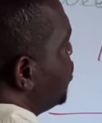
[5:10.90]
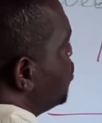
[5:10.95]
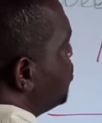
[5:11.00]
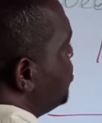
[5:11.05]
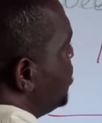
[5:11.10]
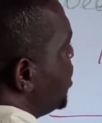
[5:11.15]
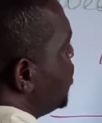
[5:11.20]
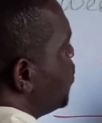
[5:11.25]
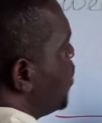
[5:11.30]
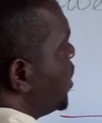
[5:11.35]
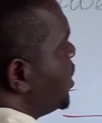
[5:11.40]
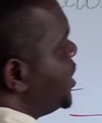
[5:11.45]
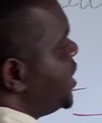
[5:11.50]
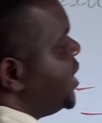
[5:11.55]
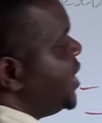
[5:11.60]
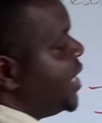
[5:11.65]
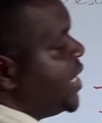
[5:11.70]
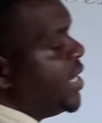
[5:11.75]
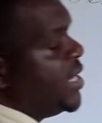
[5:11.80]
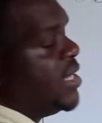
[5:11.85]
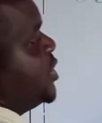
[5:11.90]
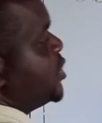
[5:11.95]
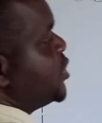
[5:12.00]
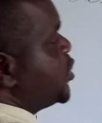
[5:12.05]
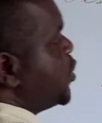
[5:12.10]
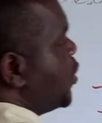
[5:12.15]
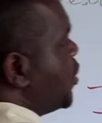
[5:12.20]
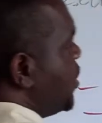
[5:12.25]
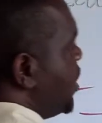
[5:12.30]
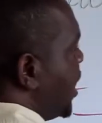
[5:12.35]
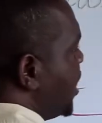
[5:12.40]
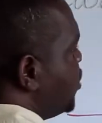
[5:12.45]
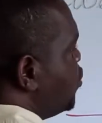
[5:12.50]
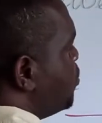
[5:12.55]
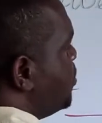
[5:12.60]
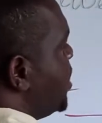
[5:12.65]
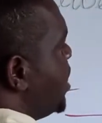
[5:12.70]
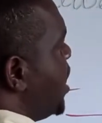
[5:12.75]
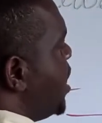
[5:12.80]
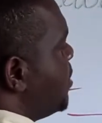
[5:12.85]
you bring 1 here so that
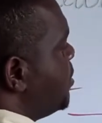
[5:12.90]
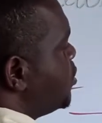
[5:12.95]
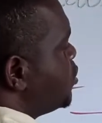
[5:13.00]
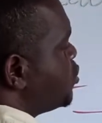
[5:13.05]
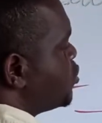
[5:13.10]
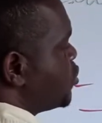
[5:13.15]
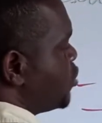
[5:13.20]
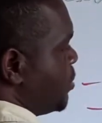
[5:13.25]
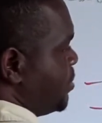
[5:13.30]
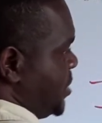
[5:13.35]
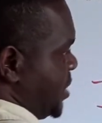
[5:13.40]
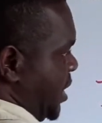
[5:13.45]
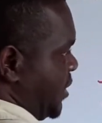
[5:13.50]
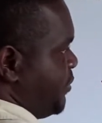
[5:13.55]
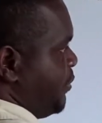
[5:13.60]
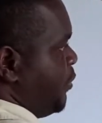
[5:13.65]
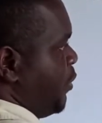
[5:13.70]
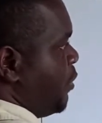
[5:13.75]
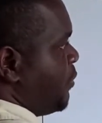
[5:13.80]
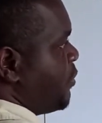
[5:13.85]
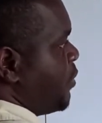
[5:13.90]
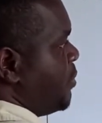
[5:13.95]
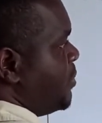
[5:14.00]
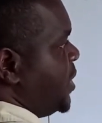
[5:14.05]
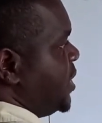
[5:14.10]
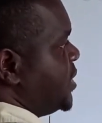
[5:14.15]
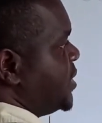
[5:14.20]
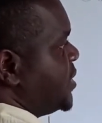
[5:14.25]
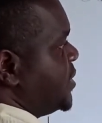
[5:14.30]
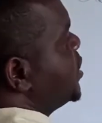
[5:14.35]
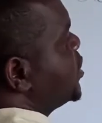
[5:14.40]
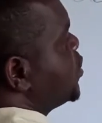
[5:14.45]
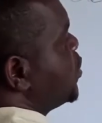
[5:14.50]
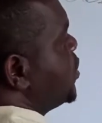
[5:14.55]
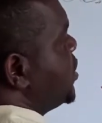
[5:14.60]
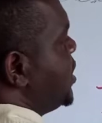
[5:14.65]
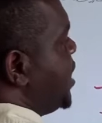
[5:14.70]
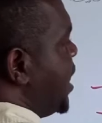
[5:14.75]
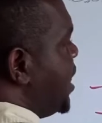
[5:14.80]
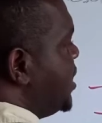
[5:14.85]
you'll be able to subtract 4 from it. So
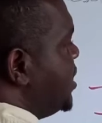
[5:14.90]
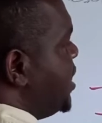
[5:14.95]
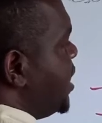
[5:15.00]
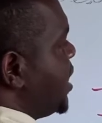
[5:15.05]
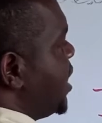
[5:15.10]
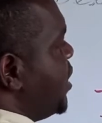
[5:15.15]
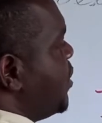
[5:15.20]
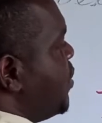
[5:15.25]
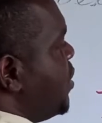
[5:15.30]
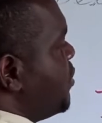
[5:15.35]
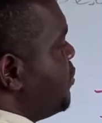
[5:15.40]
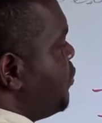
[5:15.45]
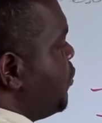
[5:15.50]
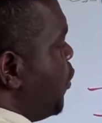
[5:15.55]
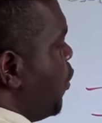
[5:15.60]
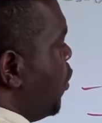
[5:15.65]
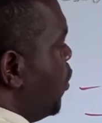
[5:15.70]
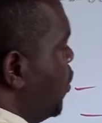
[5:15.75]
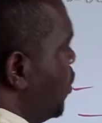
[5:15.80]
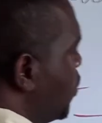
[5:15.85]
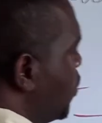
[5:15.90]
10 take away 4